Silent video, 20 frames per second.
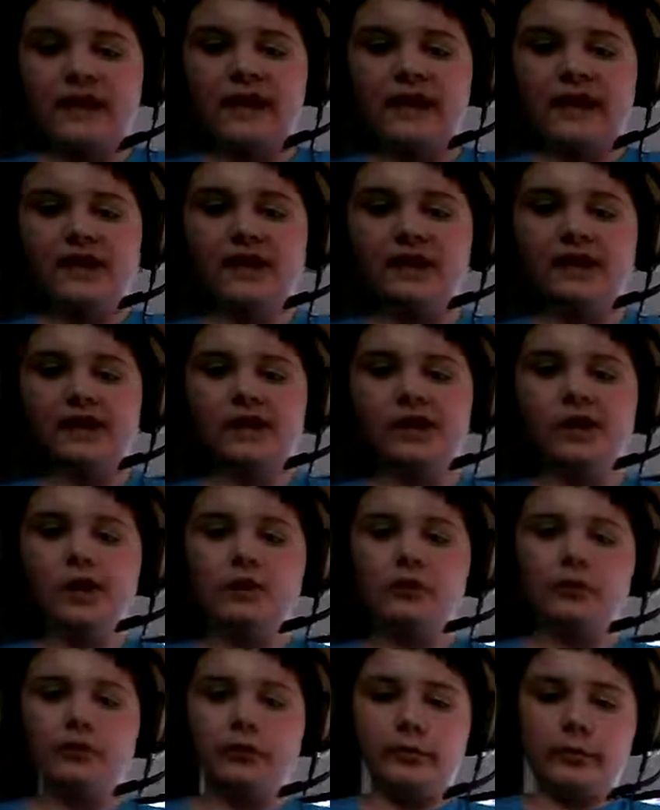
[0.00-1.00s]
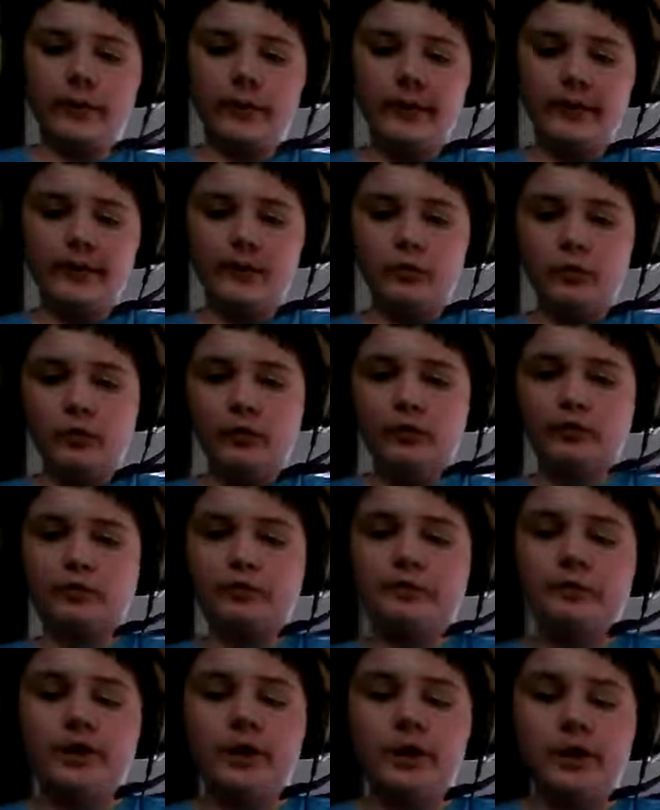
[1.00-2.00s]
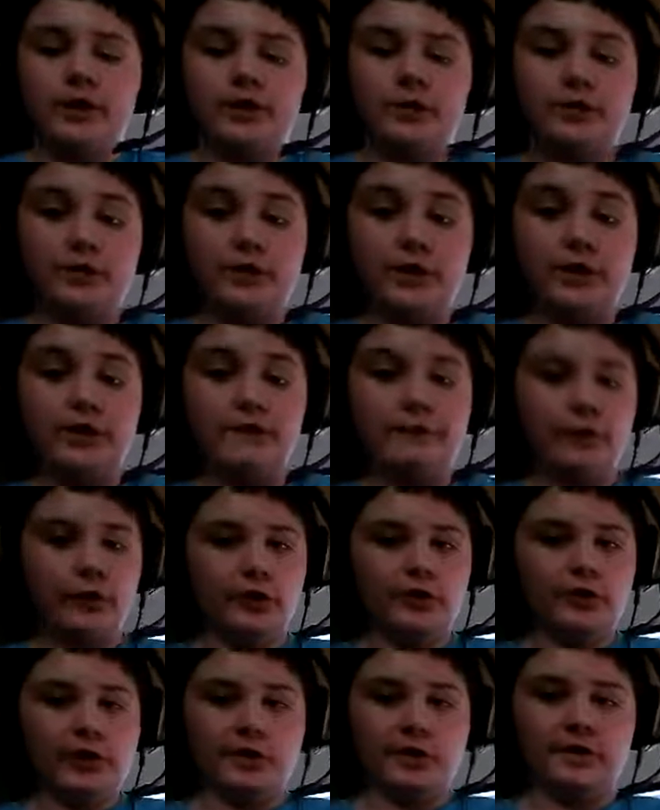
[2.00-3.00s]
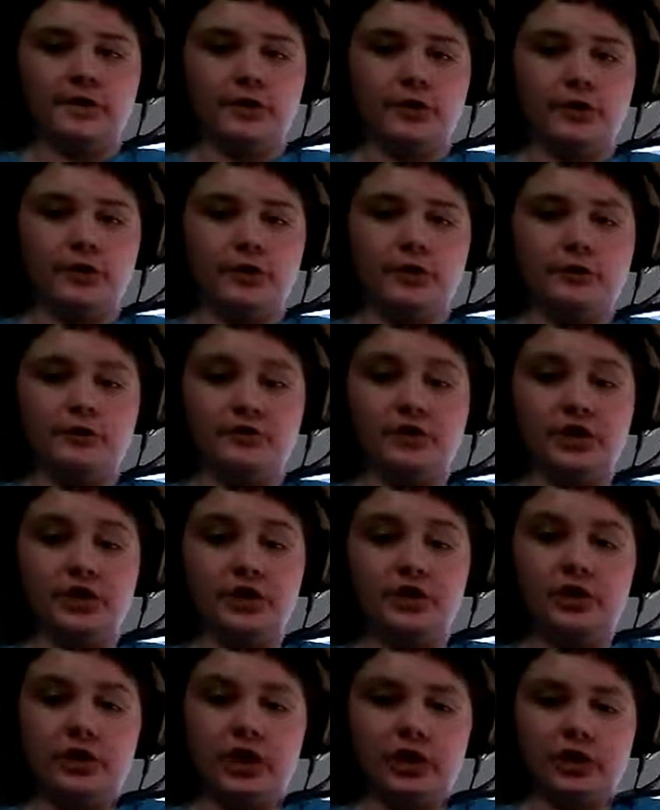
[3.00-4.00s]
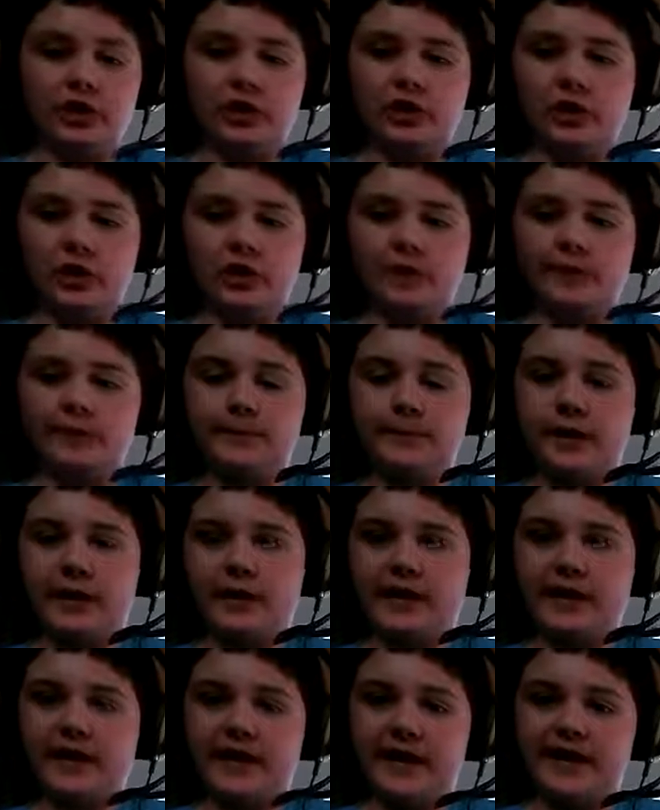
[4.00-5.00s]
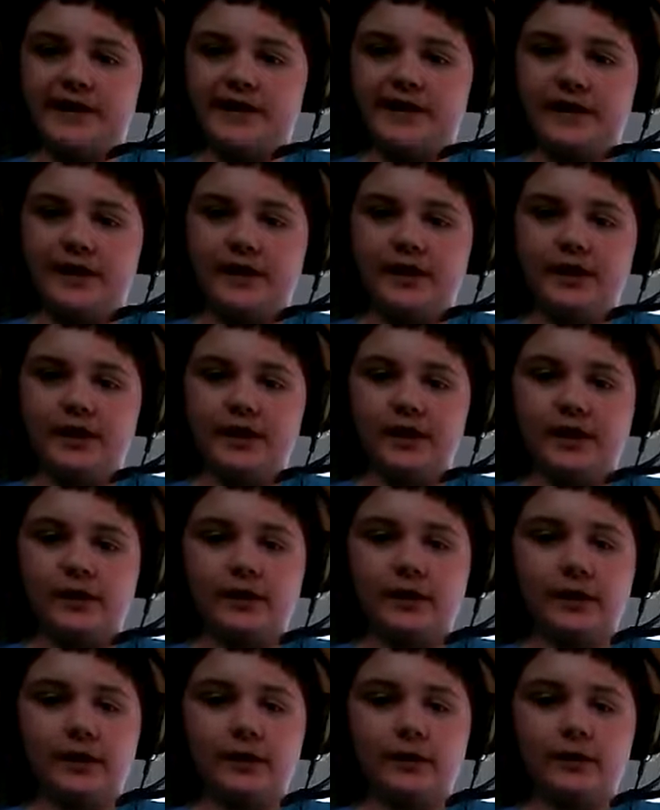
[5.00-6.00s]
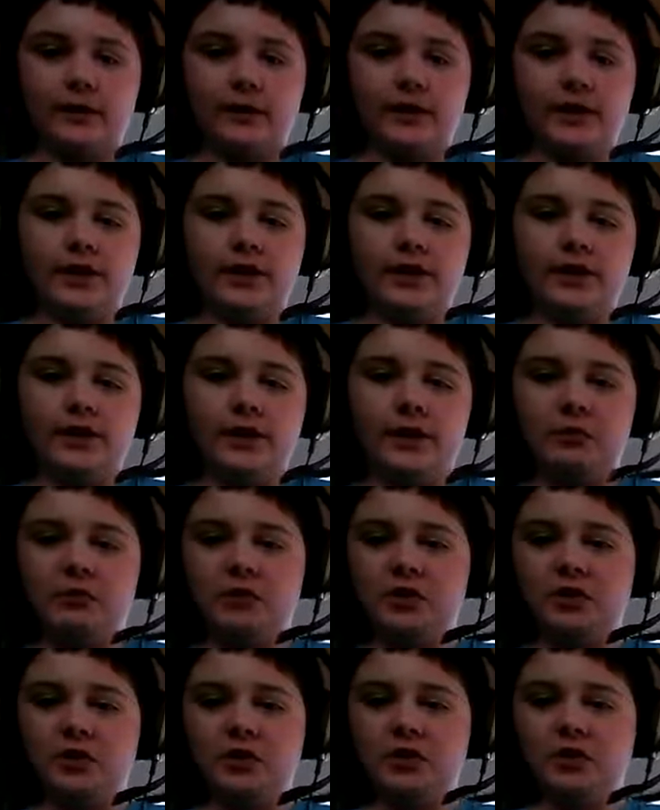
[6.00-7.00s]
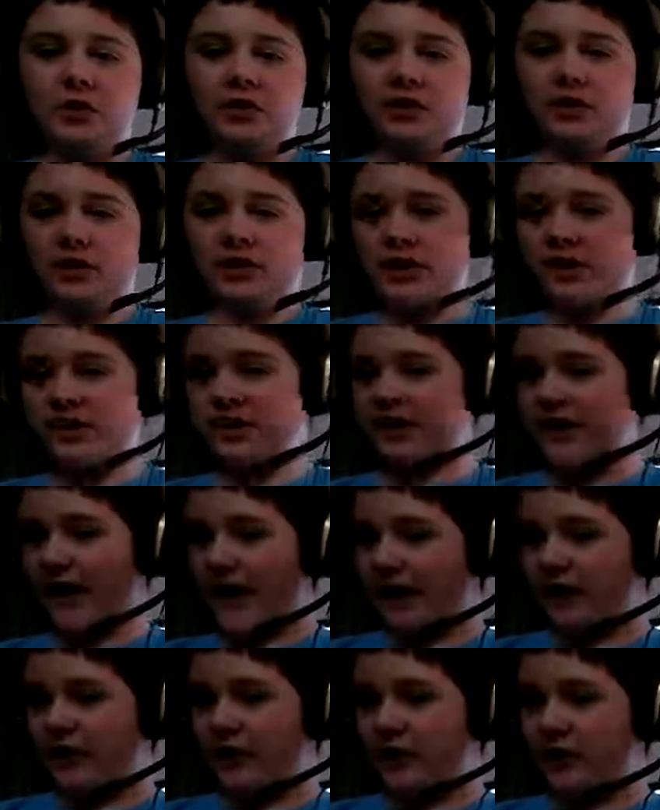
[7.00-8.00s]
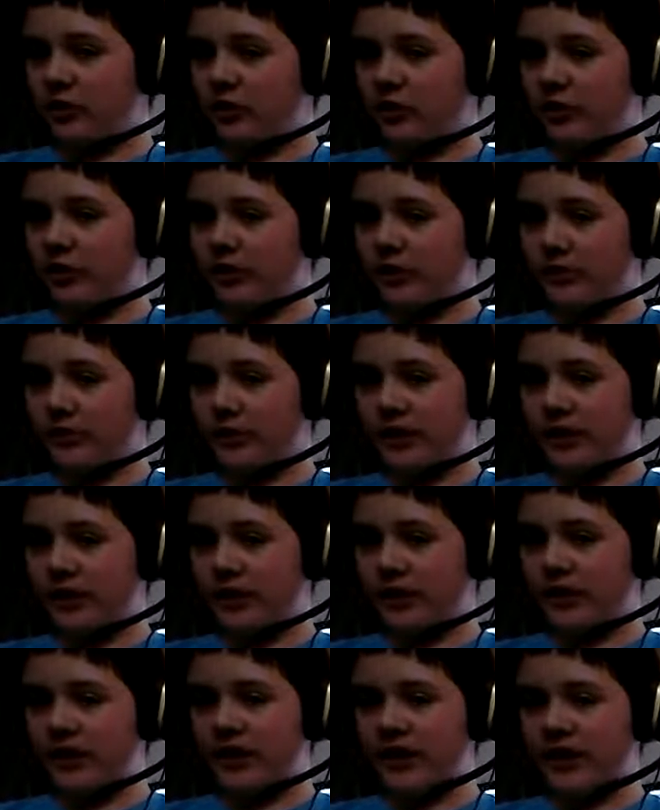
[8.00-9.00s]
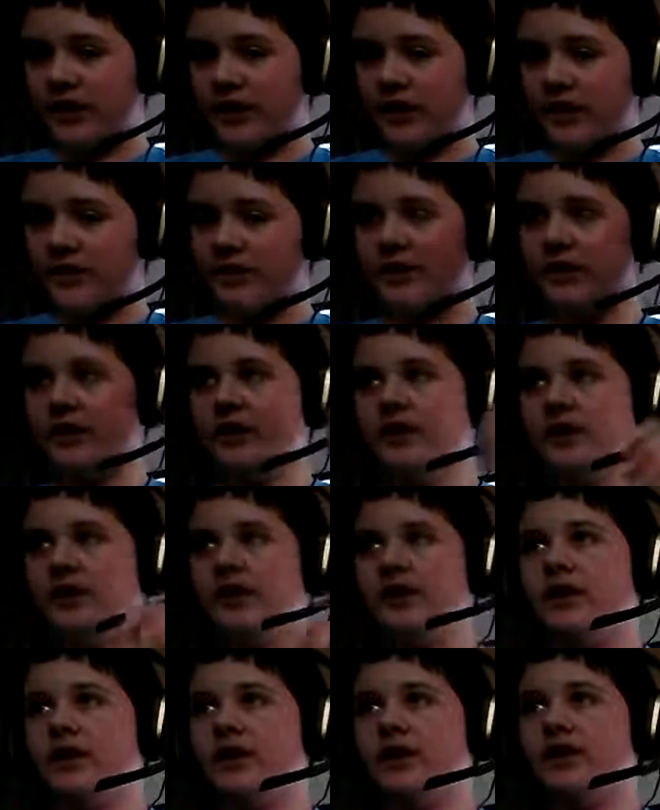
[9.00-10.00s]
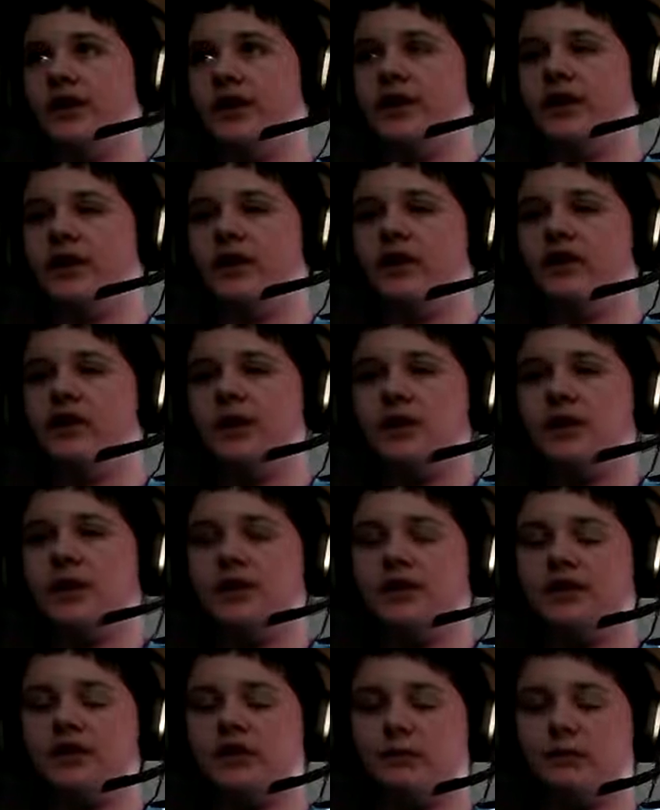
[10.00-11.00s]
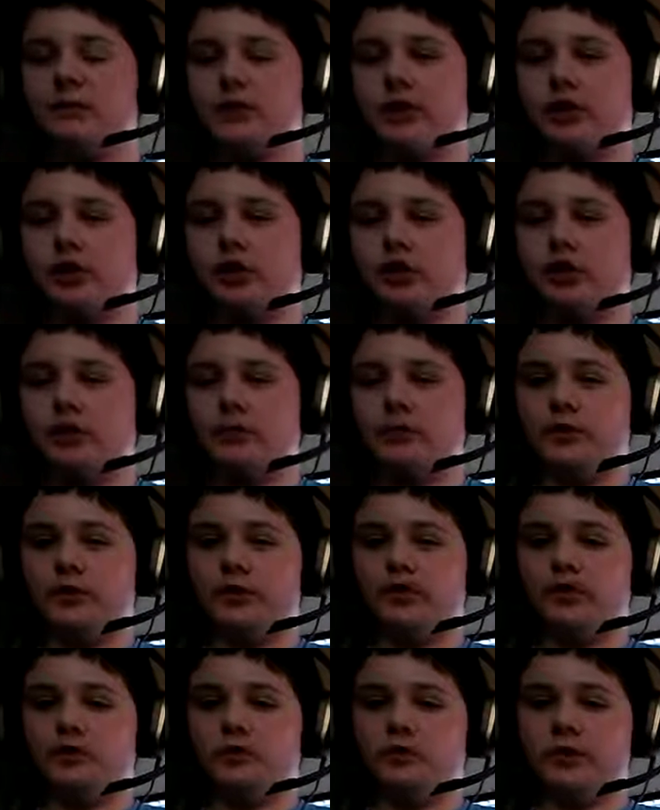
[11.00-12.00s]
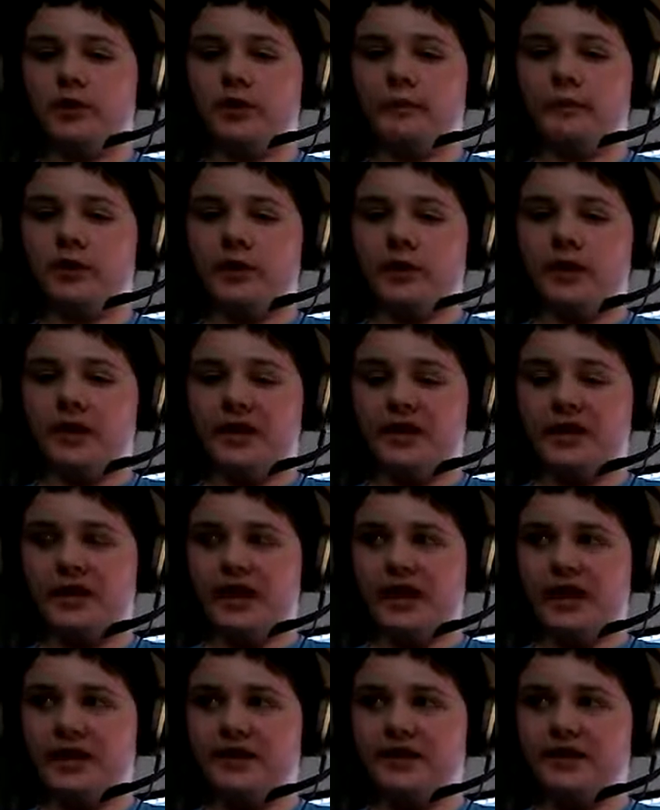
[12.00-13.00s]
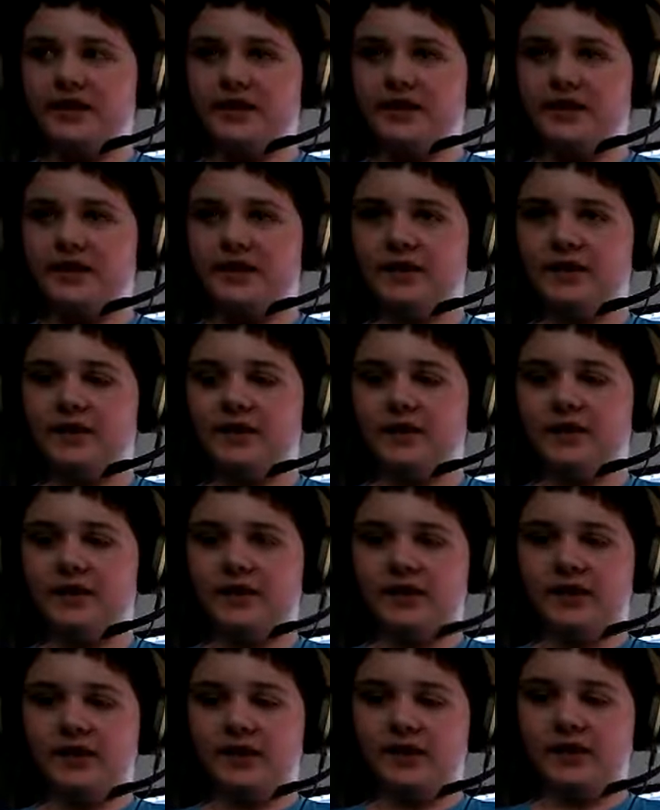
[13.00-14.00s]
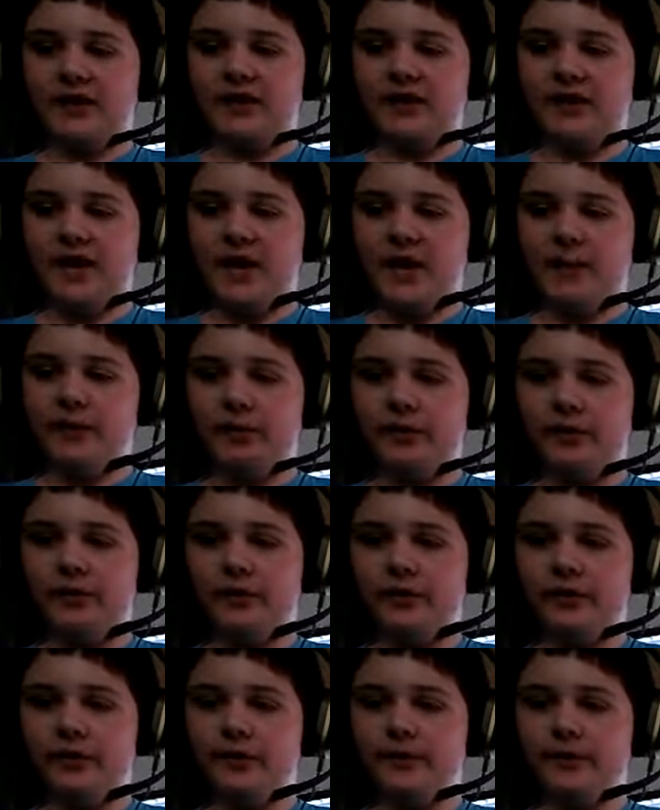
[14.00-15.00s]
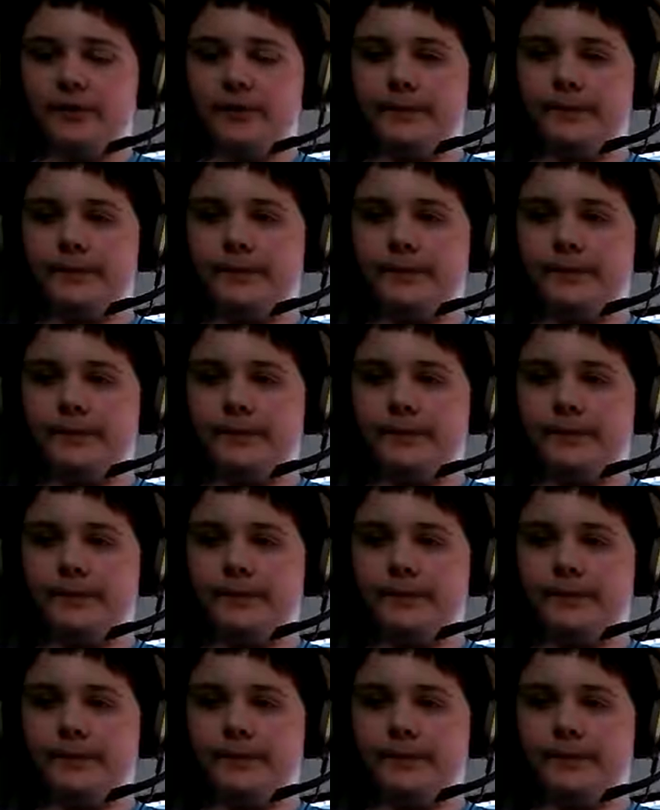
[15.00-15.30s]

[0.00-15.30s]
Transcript: Hello, everybody, and welcome to the first episode of the Josh Talks podcast. Now, I wouldn't exactly call this a podcast. I'd say it's a mixture between a podcast and like a game review.